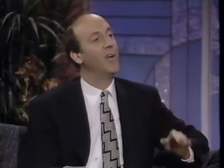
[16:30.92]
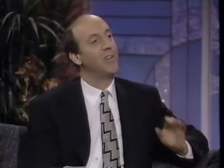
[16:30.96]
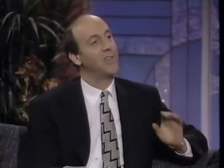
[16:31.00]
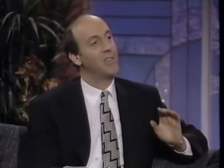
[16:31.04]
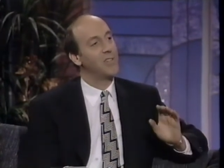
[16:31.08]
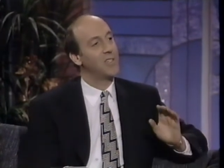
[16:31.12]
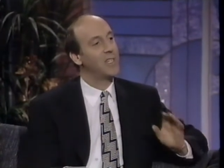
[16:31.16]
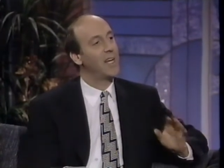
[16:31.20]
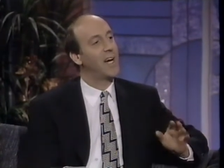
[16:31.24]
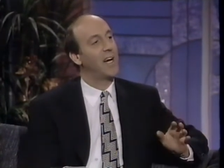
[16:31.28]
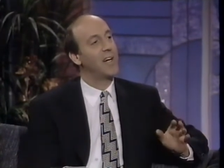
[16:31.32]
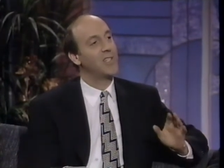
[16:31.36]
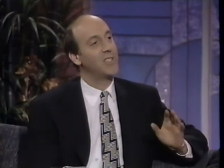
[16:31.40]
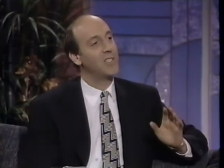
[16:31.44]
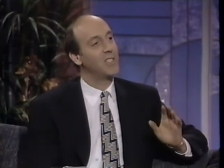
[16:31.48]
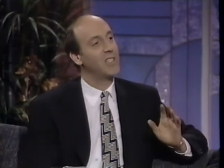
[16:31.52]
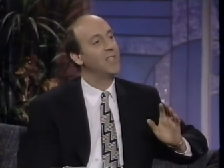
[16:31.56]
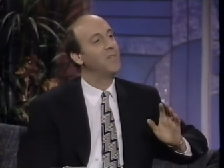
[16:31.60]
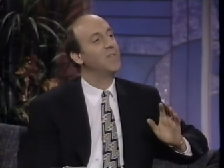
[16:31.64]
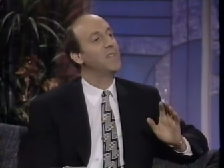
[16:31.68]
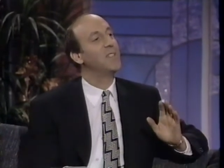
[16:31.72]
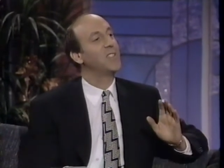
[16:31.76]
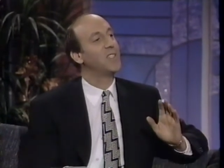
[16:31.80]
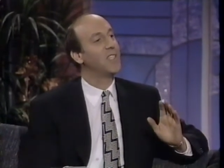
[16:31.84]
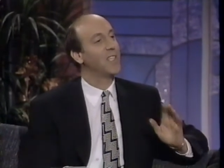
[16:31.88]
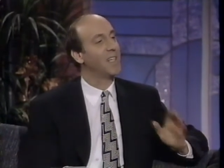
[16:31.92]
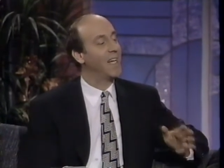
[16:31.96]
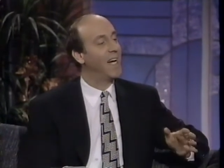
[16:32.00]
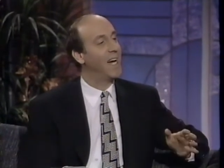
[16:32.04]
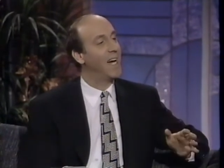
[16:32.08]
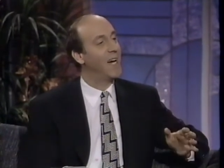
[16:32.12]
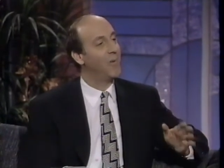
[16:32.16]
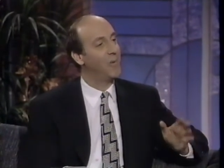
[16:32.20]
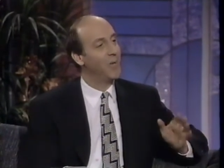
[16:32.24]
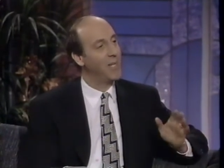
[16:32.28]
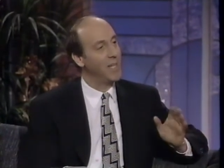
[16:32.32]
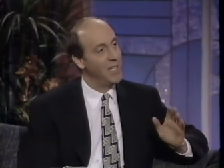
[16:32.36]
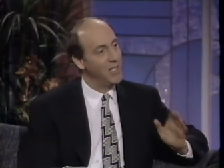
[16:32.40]
to star Steven
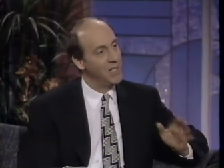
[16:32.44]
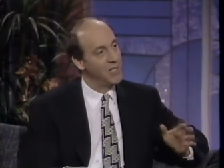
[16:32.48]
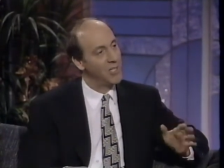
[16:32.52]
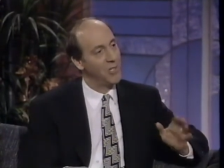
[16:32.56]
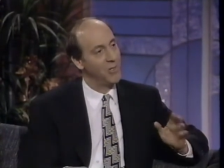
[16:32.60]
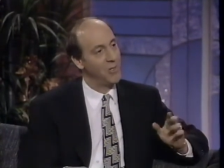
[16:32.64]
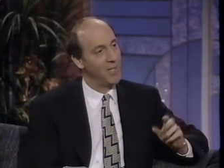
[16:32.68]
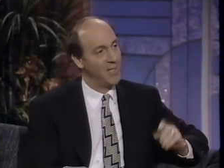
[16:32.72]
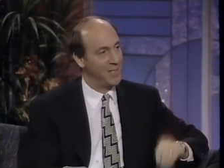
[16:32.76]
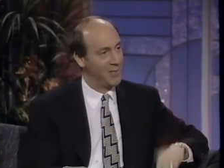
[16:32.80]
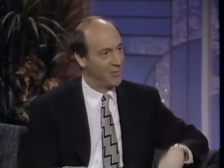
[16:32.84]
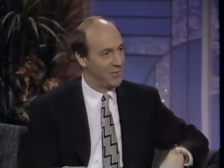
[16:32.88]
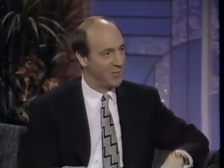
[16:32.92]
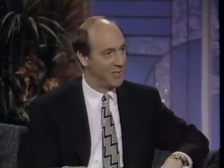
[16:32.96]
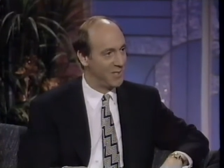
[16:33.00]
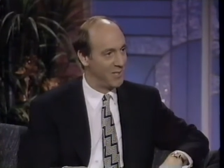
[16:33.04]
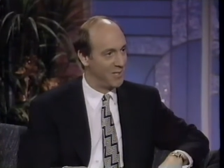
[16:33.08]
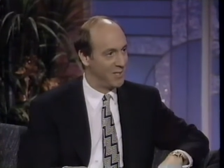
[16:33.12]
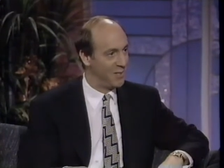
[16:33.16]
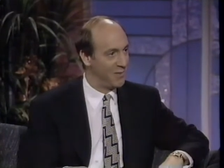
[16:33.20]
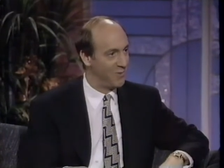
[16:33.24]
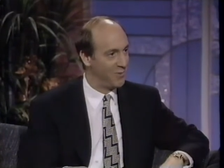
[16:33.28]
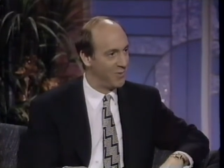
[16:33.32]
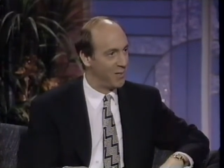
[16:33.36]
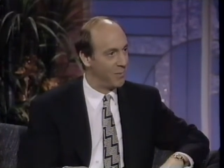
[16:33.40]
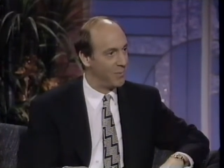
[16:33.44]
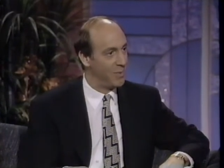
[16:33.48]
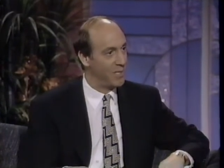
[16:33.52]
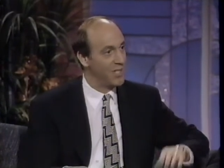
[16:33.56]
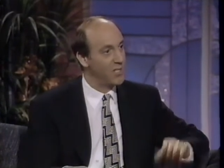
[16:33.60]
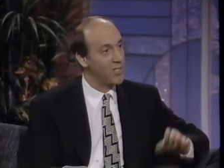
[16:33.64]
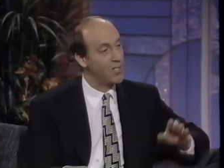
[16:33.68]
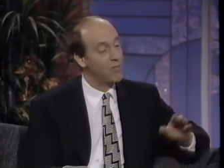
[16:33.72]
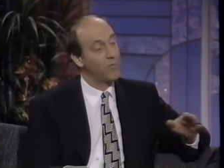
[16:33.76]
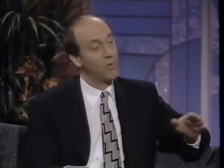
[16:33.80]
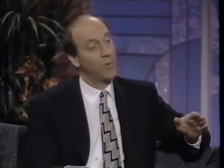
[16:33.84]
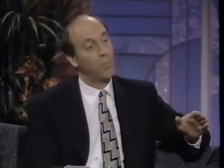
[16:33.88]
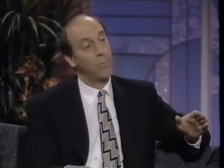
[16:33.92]
Seagal when he showed interest in the film. And
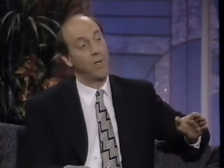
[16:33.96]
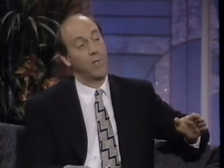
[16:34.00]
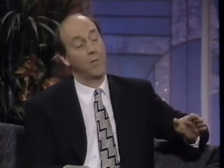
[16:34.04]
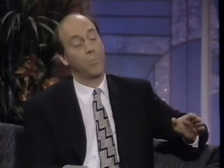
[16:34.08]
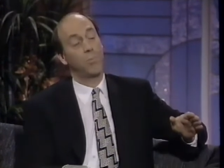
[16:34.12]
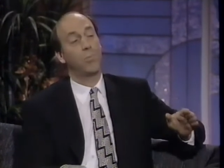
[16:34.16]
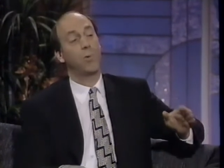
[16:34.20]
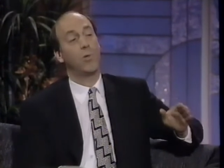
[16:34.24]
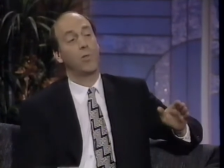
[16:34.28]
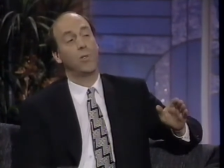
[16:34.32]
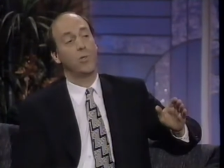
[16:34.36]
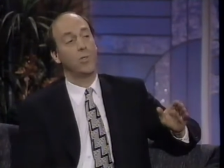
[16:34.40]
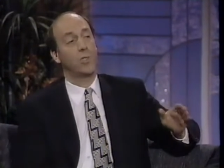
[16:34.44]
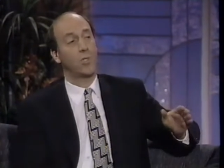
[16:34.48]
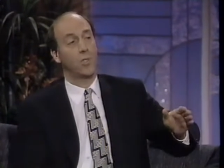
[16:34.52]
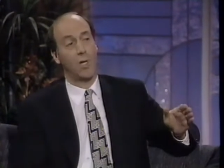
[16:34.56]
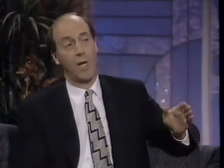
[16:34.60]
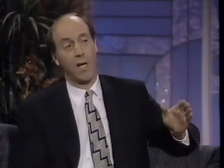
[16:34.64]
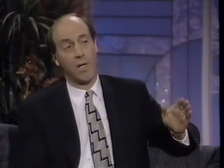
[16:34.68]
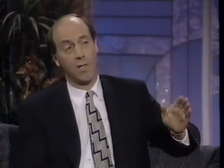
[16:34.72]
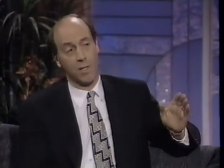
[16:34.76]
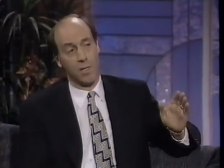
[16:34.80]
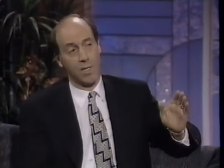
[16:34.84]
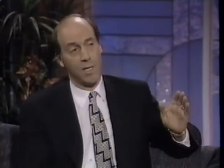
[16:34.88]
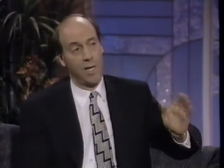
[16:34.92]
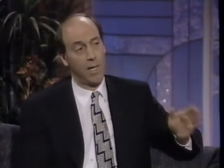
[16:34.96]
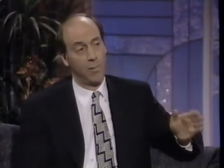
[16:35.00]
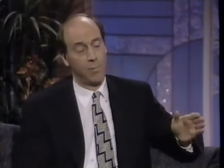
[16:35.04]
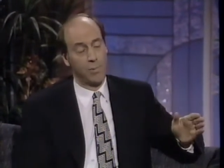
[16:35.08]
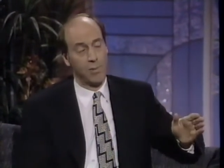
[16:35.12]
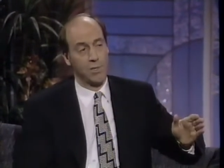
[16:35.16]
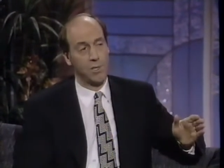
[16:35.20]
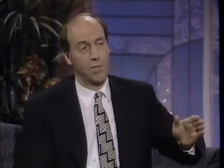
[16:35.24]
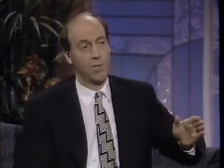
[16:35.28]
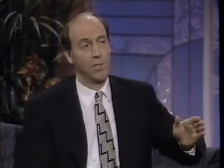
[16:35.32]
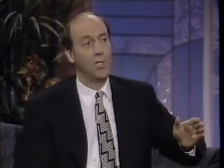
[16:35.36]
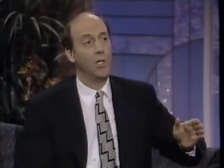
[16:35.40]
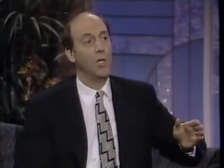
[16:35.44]
this is from a producer, Arnold
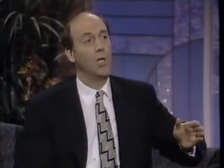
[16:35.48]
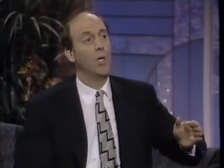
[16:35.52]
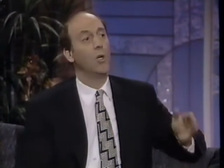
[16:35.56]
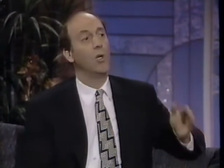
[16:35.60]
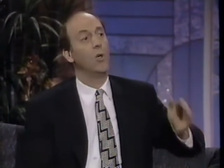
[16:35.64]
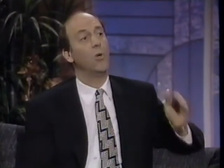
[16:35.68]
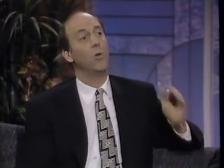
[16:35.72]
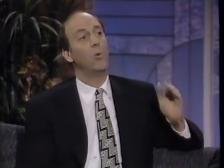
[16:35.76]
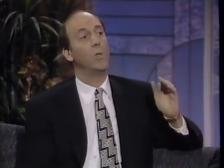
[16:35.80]
Kopelson, mm-hmm.